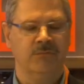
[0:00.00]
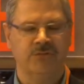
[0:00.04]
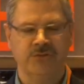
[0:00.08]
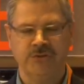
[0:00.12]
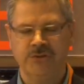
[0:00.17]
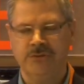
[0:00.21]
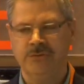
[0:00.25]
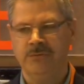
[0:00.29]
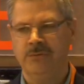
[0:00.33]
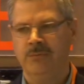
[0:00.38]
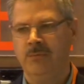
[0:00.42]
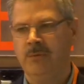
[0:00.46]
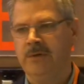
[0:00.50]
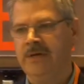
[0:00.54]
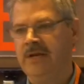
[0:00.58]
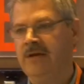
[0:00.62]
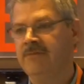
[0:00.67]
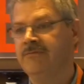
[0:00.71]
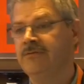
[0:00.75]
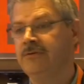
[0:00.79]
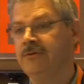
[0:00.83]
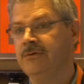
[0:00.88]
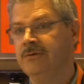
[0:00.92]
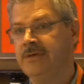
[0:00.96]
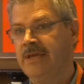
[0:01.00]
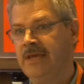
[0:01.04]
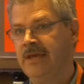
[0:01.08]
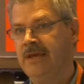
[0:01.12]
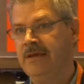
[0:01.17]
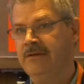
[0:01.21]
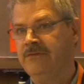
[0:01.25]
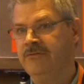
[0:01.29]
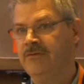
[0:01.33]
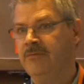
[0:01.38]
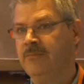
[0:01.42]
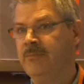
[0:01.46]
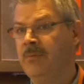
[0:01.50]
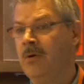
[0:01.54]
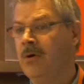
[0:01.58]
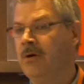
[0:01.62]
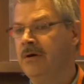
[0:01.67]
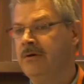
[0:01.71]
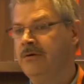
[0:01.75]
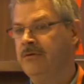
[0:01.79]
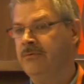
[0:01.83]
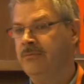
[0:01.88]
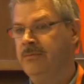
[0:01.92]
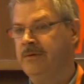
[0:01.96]
do whatever you can to
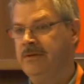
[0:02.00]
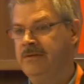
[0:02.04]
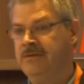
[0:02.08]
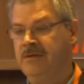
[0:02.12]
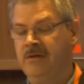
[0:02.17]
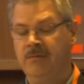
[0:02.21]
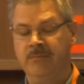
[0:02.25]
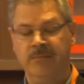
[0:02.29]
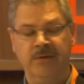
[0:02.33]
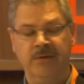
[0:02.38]
partner with them,